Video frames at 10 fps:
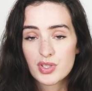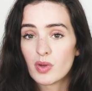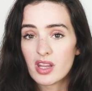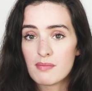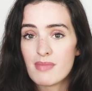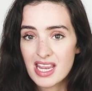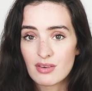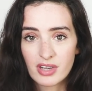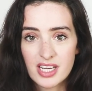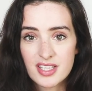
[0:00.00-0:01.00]
was one of the
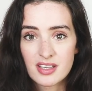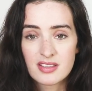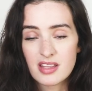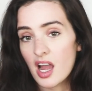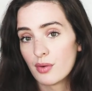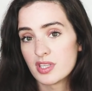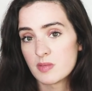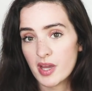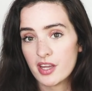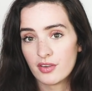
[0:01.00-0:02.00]
main reasons that I was
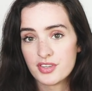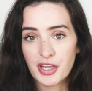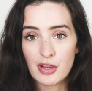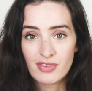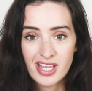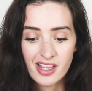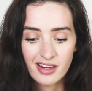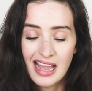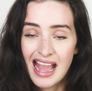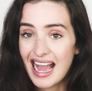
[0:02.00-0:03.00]
spurred on to go
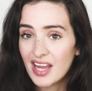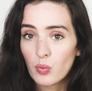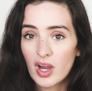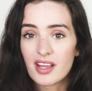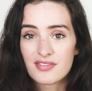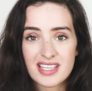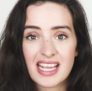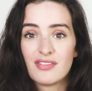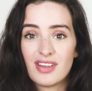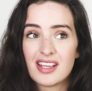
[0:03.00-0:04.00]
vegan and why I've
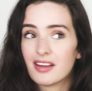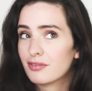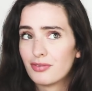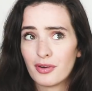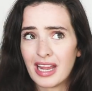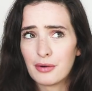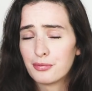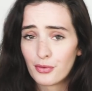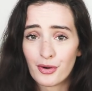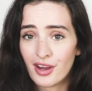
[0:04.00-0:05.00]
stayed vegan for now
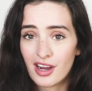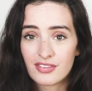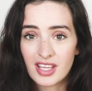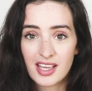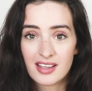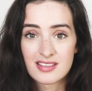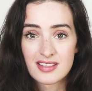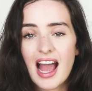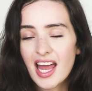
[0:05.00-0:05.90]
4.5 years.